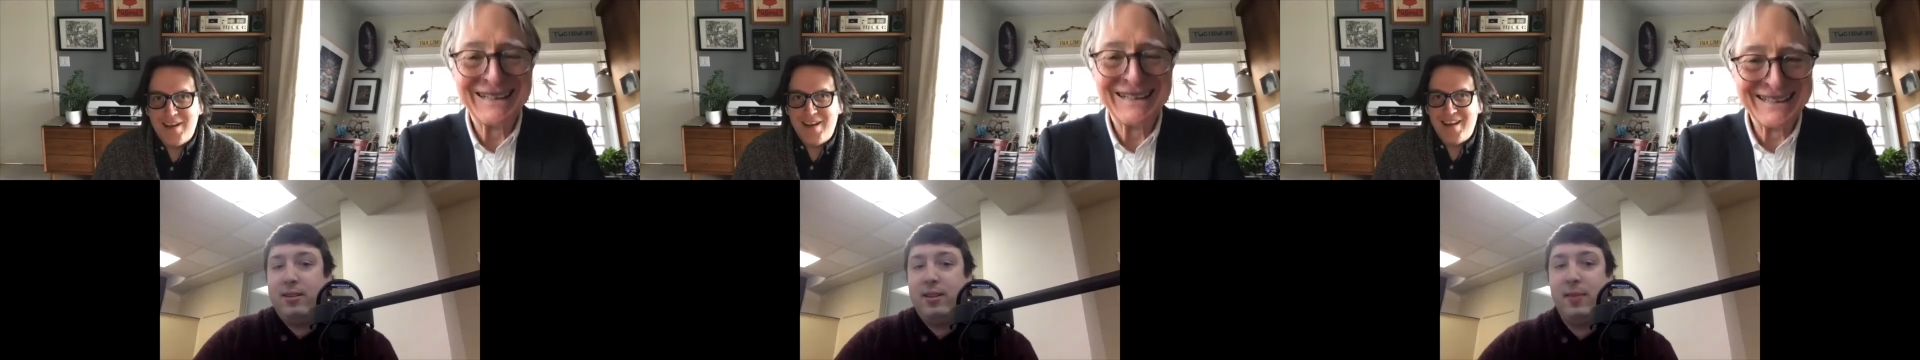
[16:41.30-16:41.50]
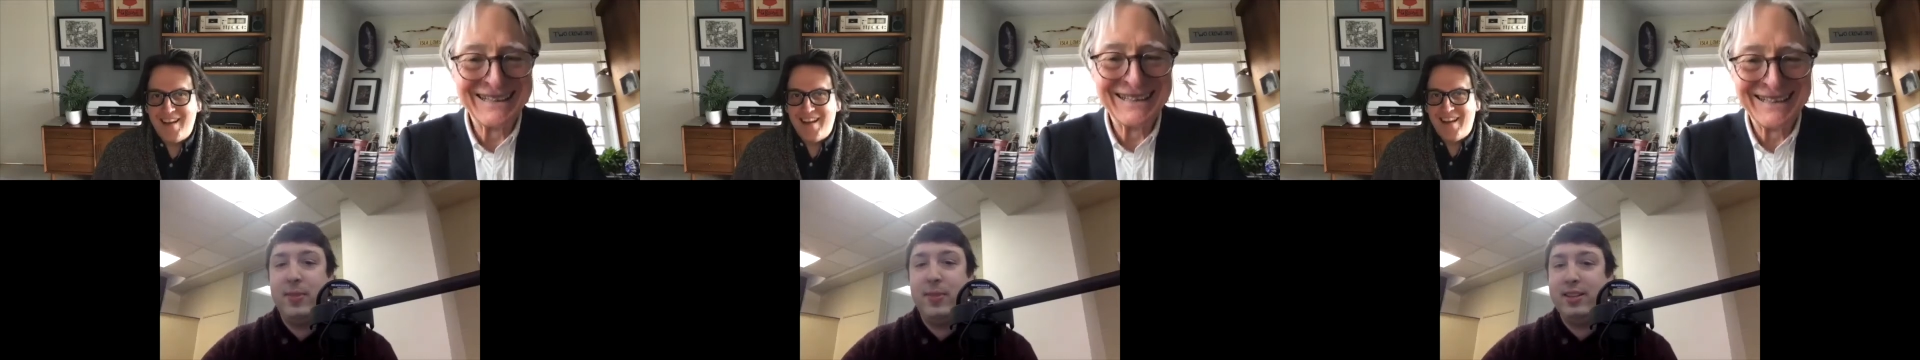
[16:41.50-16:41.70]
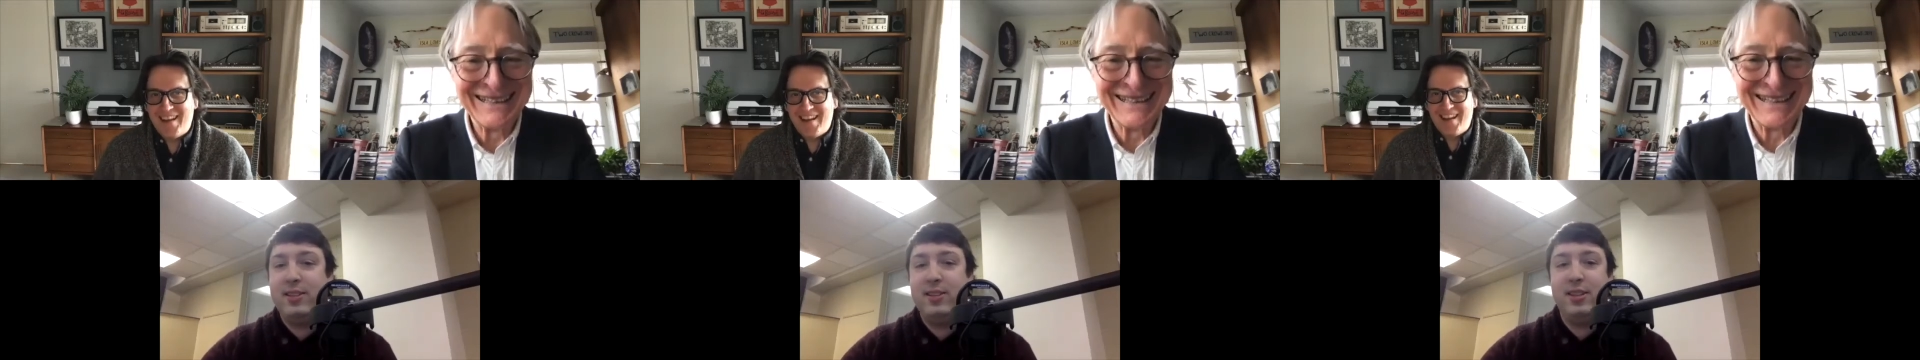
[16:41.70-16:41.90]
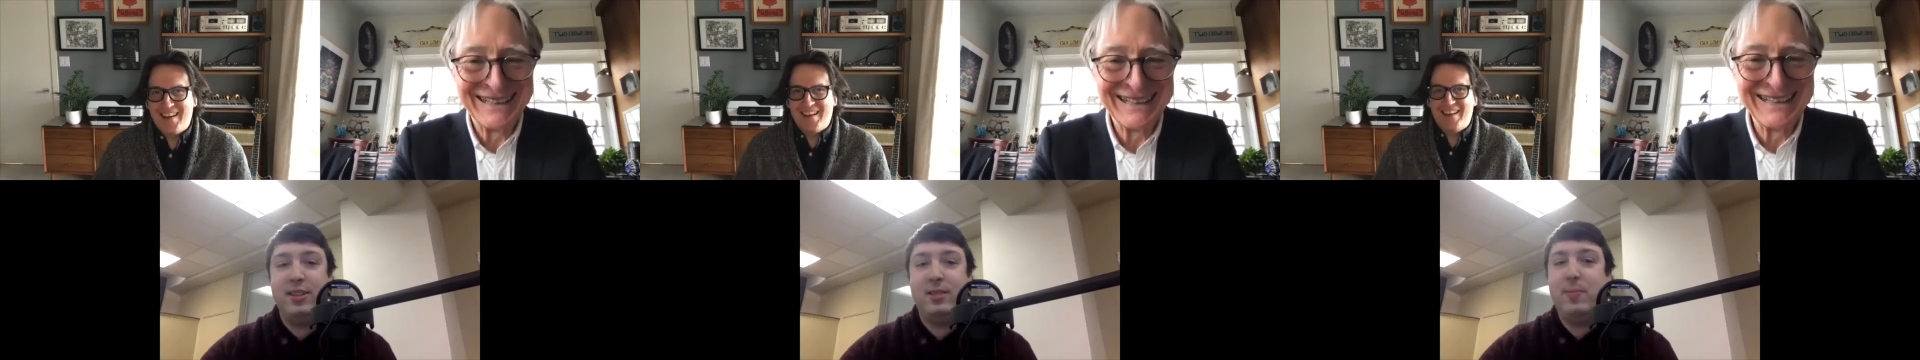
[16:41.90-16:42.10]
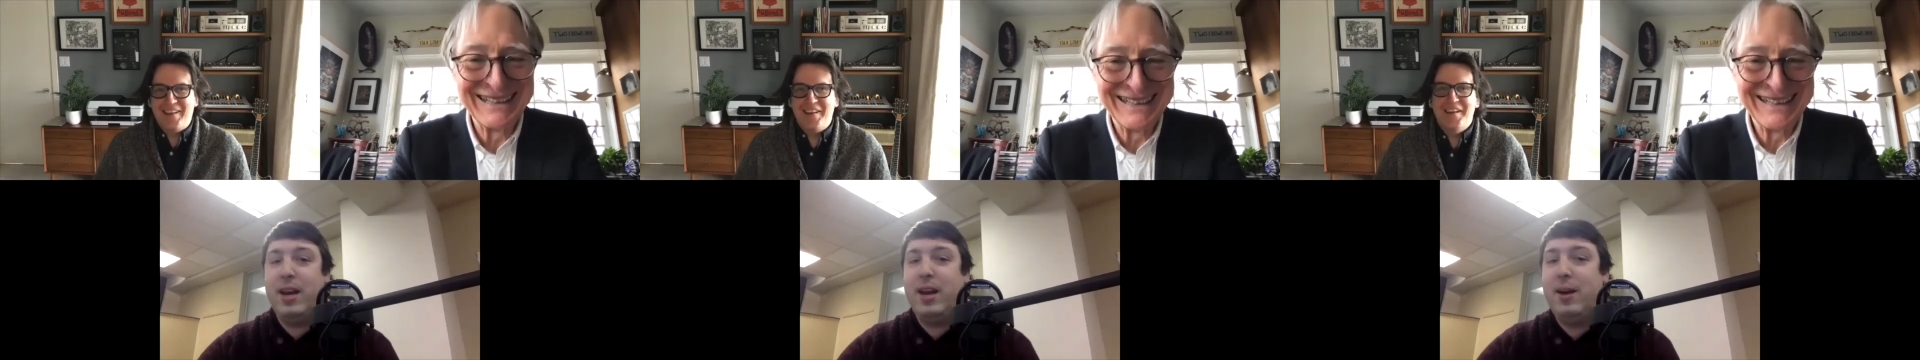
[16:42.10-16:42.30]
Speaker 1: something's just
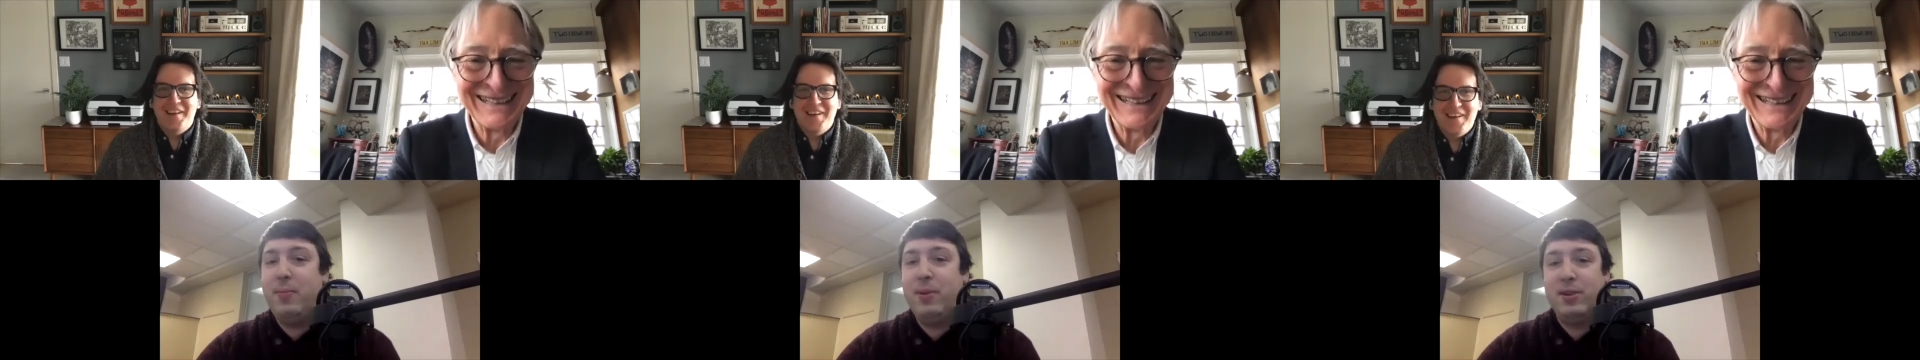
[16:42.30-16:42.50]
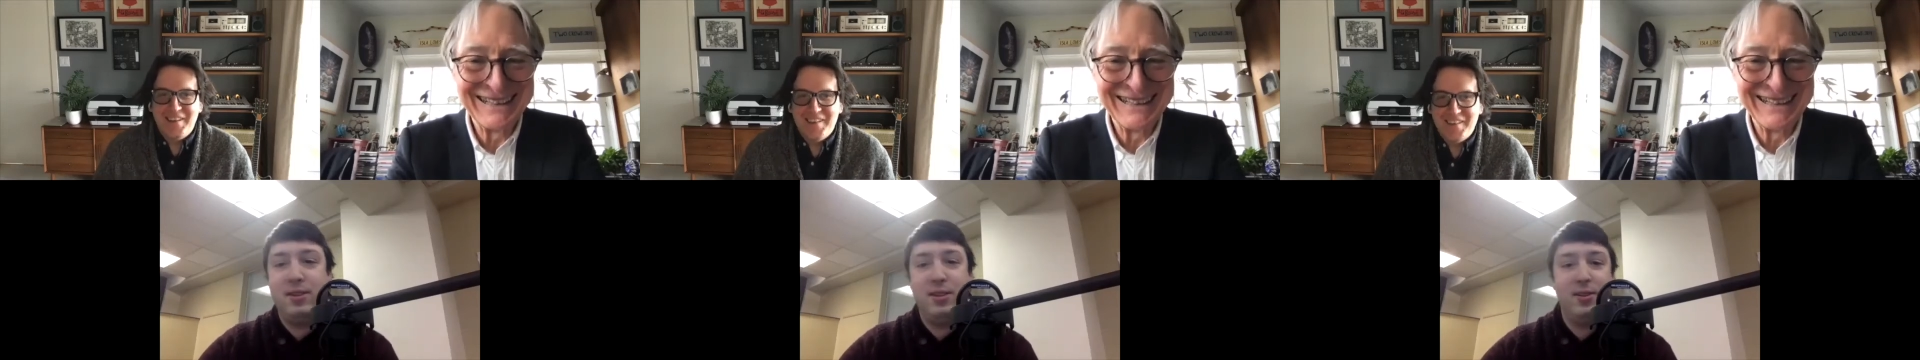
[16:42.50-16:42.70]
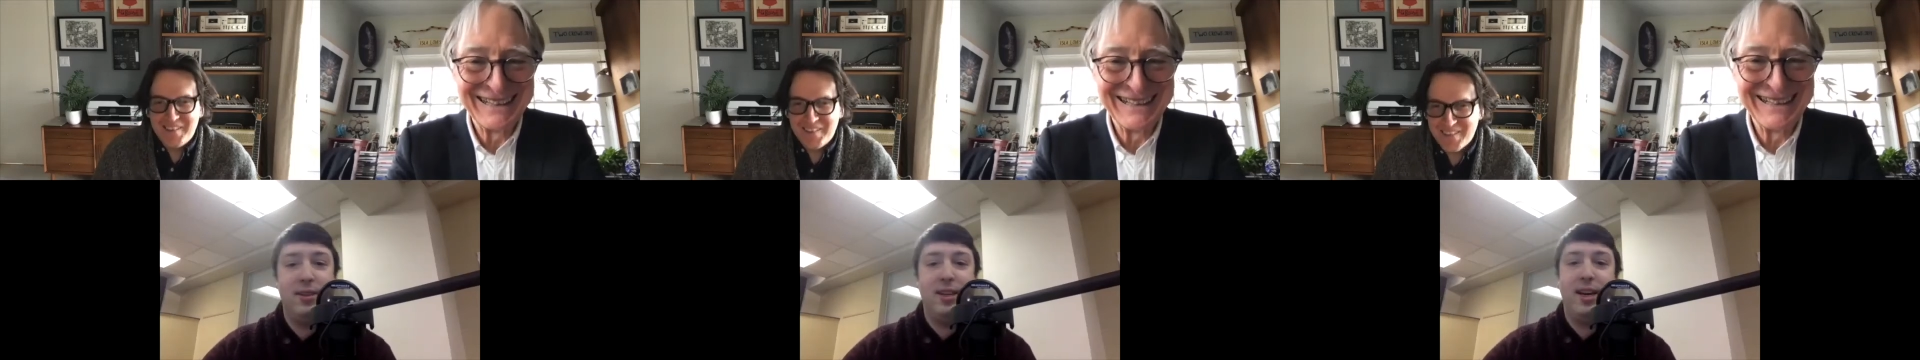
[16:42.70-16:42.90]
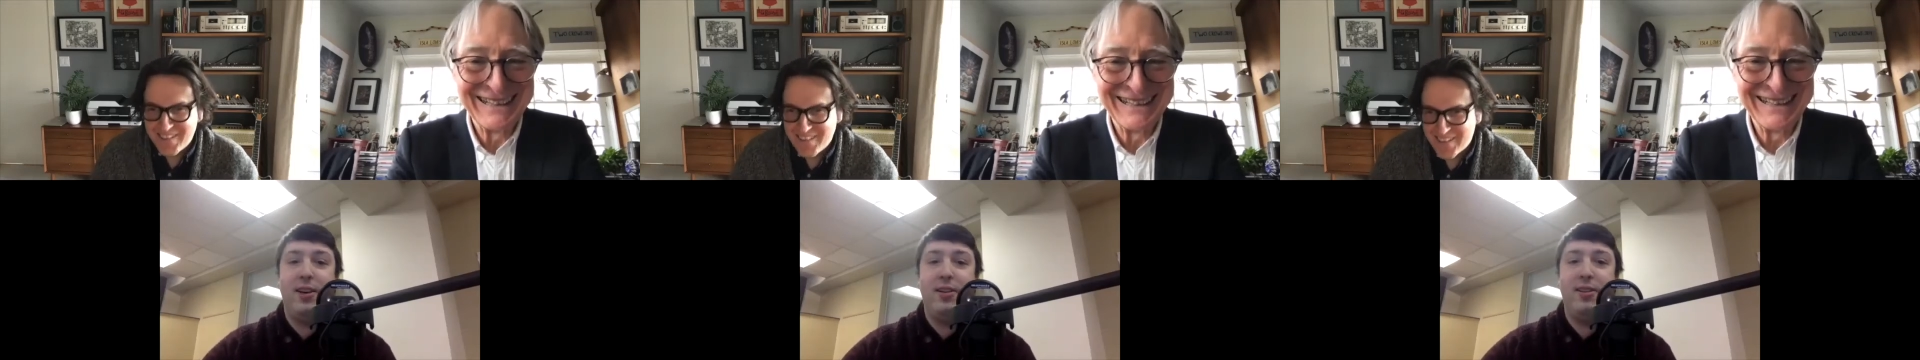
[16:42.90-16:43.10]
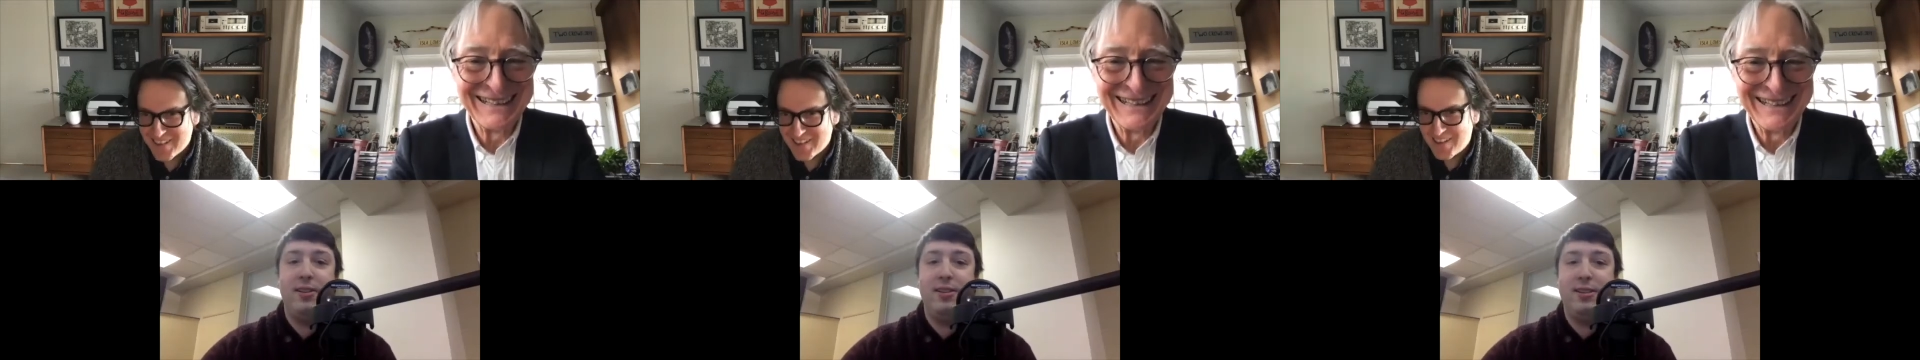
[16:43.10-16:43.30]
sped up or slowed down,
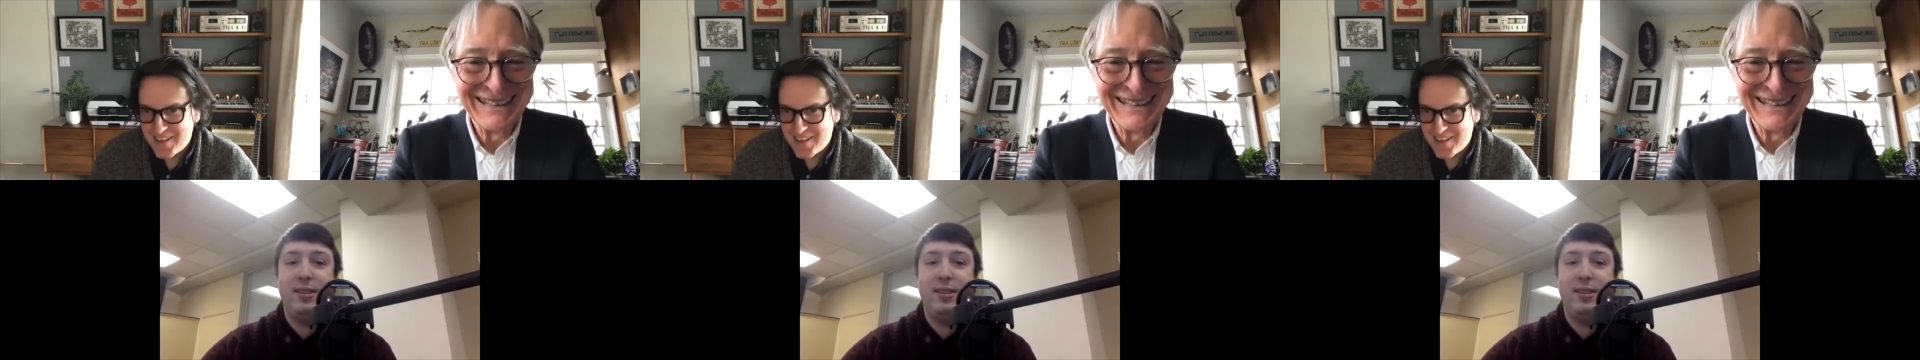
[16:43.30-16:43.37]
or there's